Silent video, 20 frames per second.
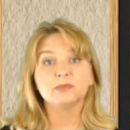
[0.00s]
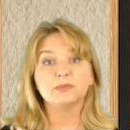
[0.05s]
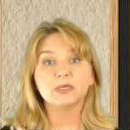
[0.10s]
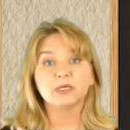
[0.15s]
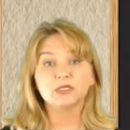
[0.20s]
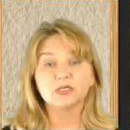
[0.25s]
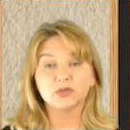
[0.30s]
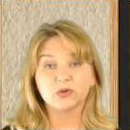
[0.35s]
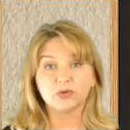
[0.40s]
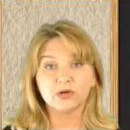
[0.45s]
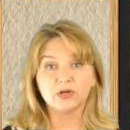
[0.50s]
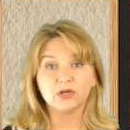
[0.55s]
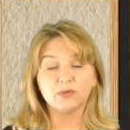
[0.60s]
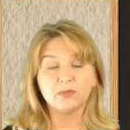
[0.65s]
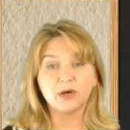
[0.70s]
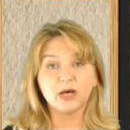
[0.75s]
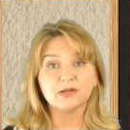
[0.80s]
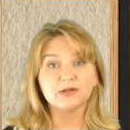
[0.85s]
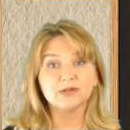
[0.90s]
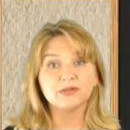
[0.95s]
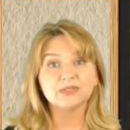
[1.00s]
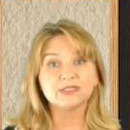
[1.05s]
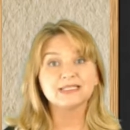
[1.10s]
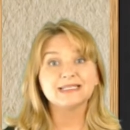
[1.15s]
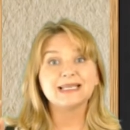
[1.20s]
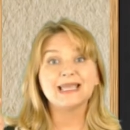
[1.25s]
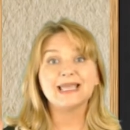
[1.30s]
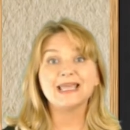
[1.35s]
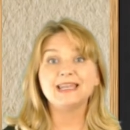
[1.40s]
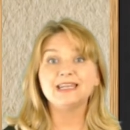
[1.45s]
pictorial models,
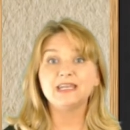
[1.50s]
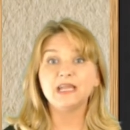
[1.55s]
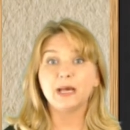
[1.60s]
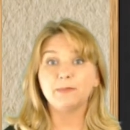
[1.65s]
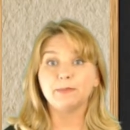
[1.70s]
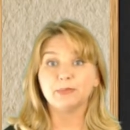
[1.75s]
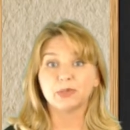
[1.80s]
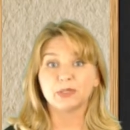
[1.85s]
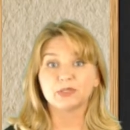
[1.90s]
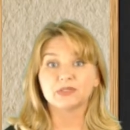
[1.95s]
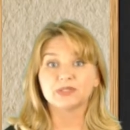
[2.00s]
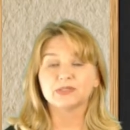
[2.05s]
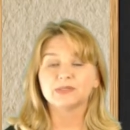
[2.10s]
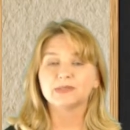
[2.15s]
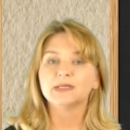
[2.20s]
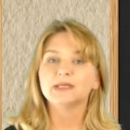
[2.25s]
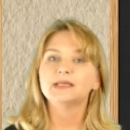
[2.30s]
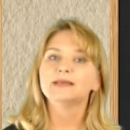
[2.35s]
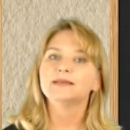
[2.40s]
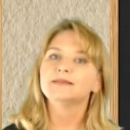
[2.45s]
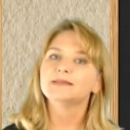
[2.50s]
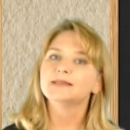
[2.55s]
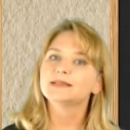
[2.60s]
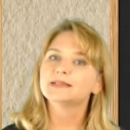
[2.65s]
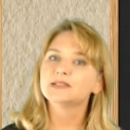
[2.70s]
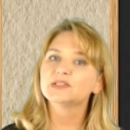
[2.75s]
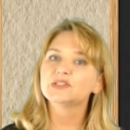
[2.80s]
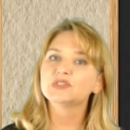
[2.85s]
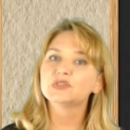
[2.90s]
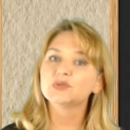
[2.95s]
and numbers.
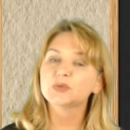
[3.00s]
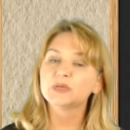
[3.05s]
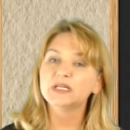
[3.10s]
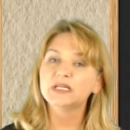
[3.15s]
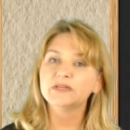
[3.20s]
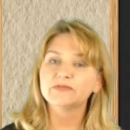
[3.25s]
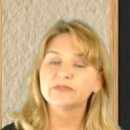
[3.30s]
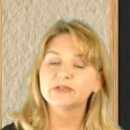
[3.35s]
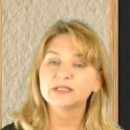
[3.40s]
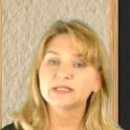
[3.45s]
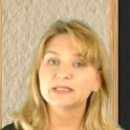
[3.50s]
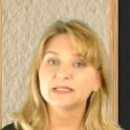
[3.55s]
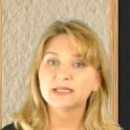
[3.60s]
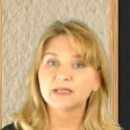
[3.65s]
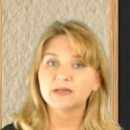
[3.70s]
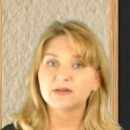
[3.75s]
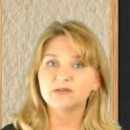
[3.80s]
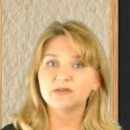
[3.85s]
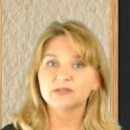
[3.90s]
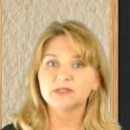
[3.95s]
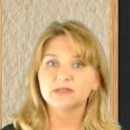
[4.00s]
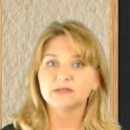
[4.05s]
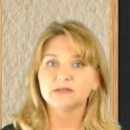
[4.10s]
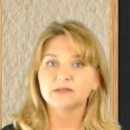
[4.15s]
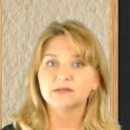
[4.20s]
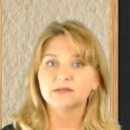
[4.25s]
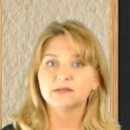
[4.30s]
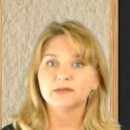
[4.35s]
This is 3 different skills.